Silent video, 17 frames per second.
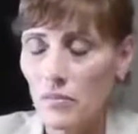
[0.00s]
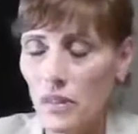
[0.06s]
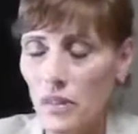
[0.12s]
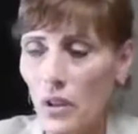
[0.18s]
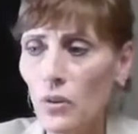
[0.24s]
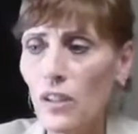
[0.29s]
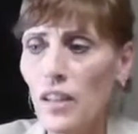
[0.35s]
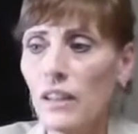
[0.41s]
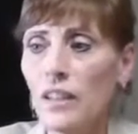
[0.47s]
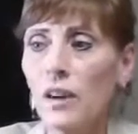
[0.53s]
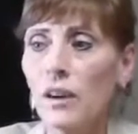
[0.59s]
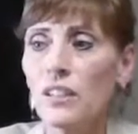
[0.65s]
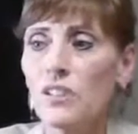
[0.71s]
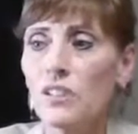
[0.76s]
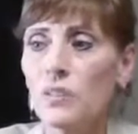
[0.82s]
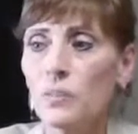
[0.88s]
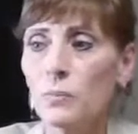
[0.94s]
Okay, now I
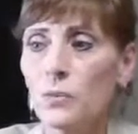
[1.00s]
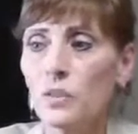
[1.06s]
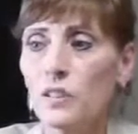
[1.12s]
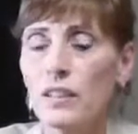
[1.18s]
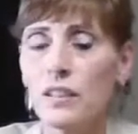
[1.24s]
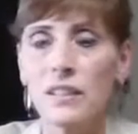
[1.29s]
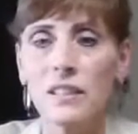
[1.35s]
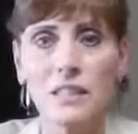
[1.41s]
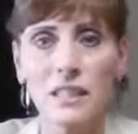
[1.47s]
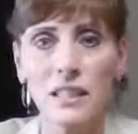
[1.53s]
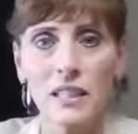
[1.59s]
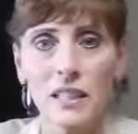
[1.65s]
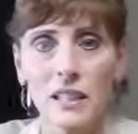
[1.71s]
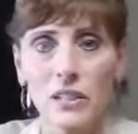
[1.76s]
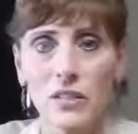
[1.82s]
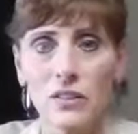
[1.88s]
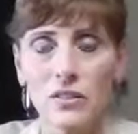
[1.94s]
just put this
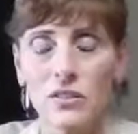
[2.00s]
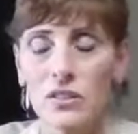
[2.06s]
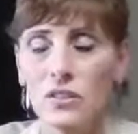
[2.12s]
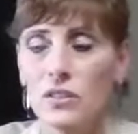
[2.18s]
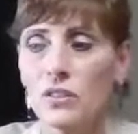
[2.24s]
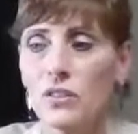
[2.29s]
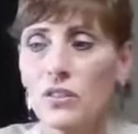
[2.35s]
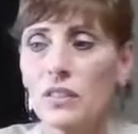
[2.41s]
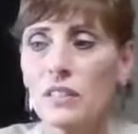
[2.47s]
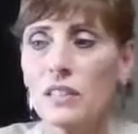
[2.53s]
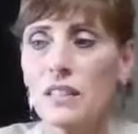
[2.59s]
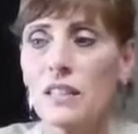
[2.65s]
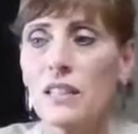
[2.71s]
here just so you can see.